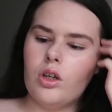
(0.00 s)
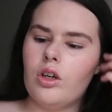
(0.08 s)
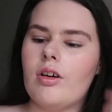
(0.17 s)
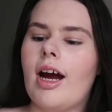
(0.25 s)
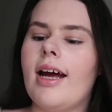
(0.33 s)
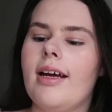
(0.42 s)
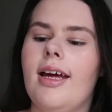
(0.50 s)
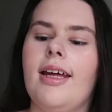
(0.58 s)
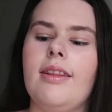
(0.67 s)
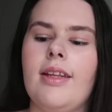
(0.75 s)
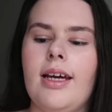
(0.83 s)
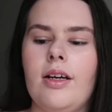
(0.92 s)
Alright,
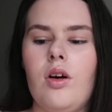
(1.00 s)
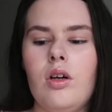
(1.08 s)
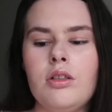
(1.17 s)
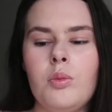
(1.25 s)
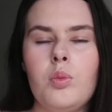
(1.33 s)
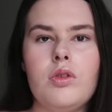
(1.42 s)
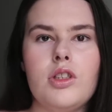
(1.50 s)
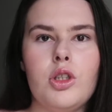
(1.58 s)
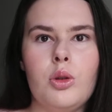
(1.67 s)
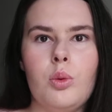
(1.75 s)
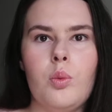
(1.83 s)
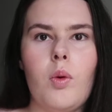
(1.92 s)
and then on
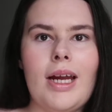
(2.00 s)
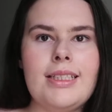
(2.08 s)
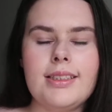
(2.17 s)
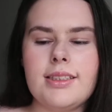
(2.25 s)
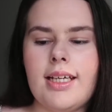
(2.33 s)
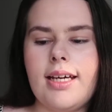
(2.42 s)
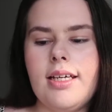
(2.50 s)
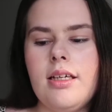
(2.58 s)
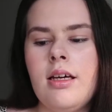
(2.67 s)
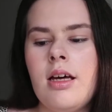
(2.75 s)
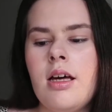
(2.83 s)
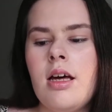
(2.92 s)
to
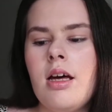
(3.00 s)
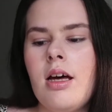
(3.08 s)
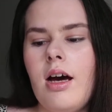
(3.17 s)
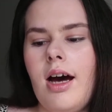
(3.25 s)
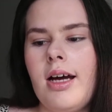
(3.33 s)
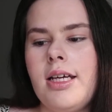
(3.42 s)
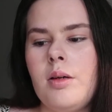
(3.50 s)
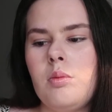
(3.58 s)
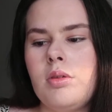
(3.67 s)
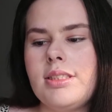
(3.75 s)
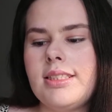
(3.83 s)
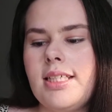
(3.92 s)
Wednesday, it
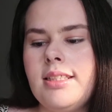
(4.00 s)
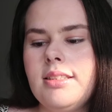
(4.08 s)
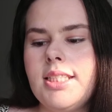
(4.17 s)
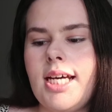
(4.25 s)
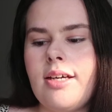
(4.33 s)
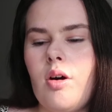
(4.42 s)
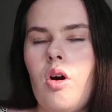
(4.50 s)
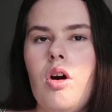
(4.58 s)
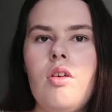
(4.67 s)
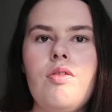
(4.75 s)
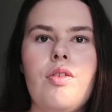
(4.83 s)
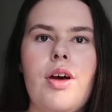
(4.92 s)
was a day
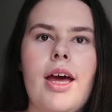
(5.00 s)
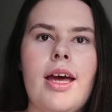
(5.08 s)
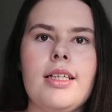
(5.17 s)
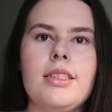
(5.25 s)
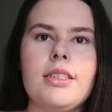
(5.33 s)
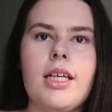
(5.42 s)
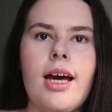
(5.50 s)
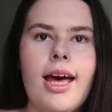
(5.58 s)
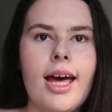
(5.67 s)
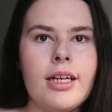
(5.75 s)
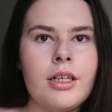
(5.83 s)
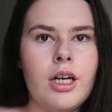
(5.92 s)
off, and I
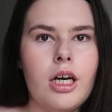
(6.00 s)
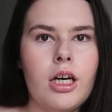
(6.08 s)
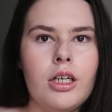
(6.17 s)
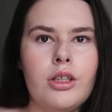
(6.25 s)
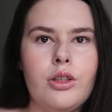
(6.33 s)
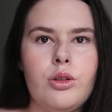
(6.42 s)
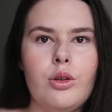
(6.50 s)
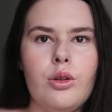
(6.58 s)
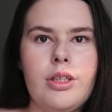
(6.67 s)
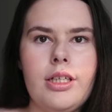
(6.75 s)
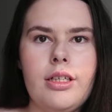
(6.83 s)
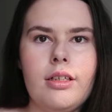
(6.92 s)
had a
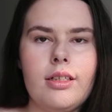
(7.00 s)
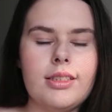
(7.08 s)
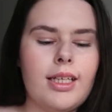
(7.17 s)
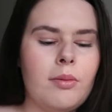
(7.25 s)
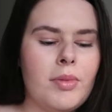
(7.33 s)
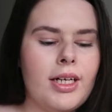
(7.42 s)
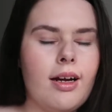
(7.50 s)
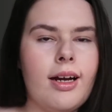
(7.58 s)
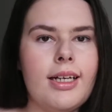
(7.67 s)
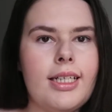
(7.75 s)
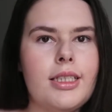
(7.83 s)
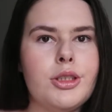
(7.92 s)
uni assignment I
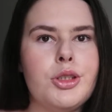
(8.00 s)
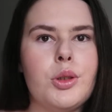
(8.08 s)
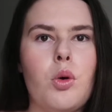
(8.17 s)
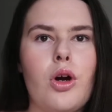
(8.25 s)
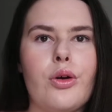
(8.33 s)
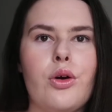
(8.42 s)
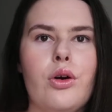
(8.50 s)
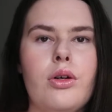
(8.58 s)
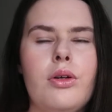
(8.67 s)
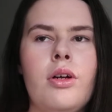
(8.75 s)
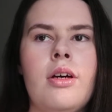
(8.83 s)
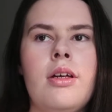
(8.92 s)
needed to work
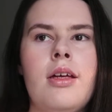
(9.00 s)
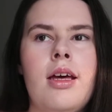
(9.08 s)
on,